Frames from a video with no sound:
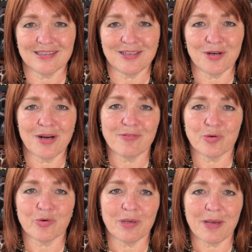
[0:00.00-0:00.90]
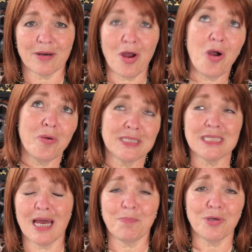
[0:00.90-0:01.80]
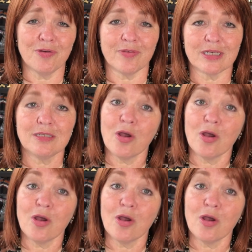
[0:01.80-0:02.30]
you don't have to worry about, oh, it's not perfect.